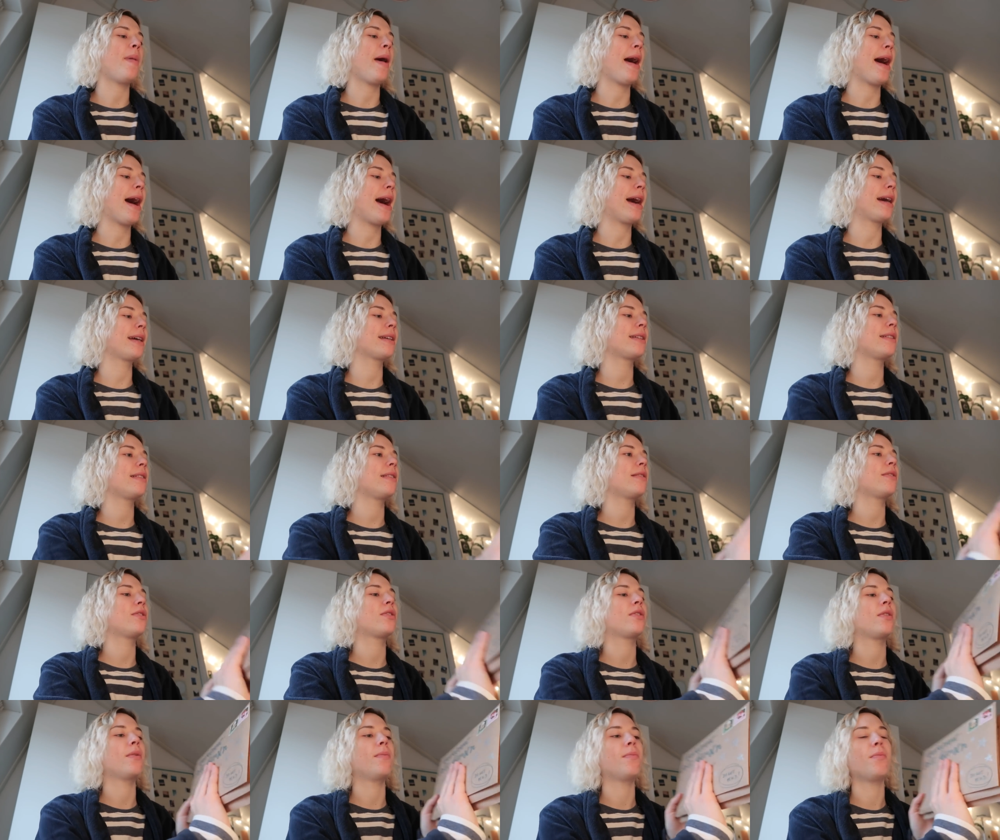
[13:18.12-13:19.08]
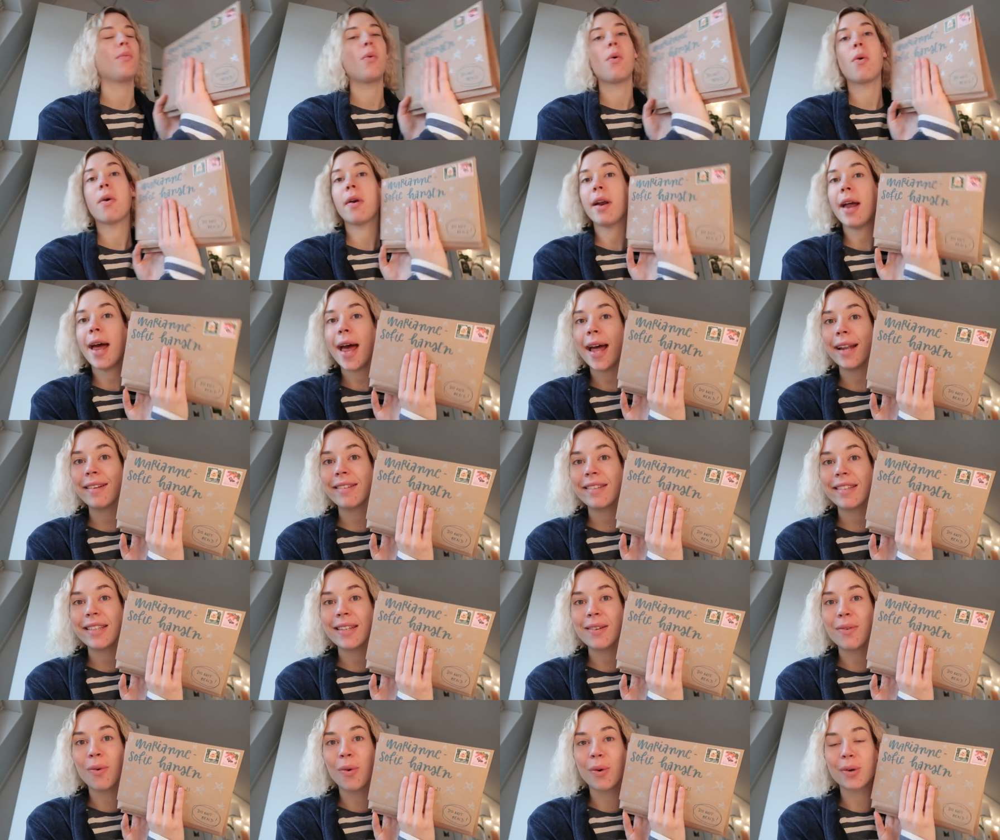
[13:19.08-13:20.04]
packed some more
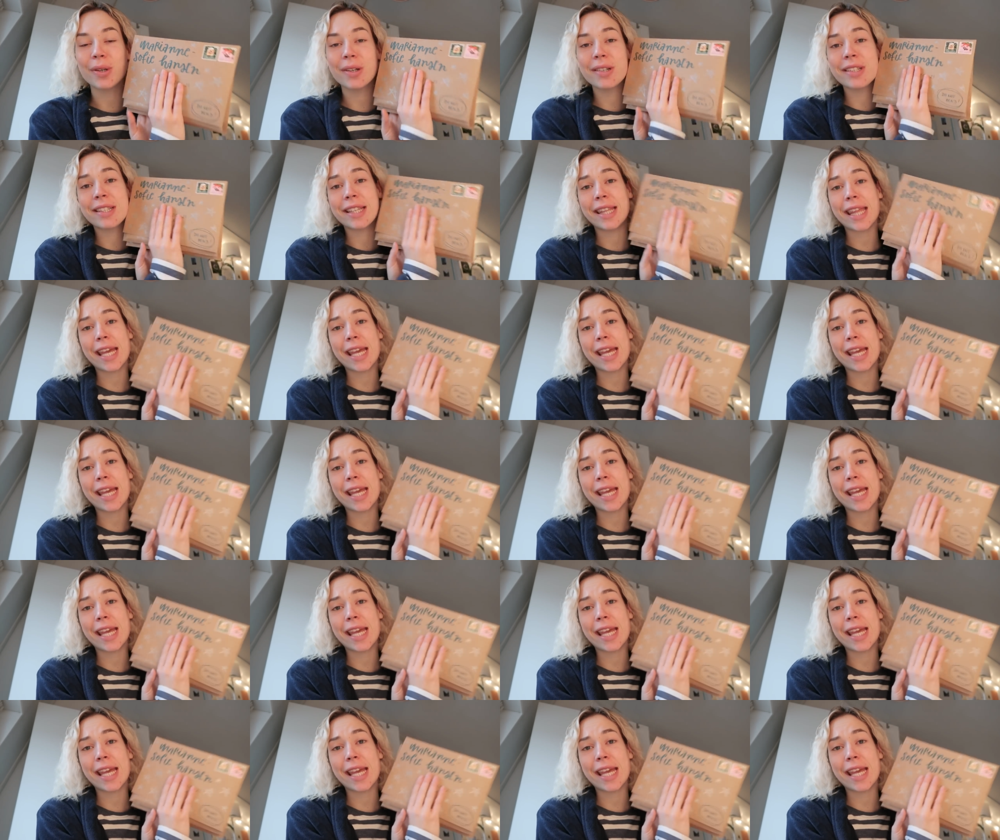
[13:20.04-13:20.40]
Etsy orders.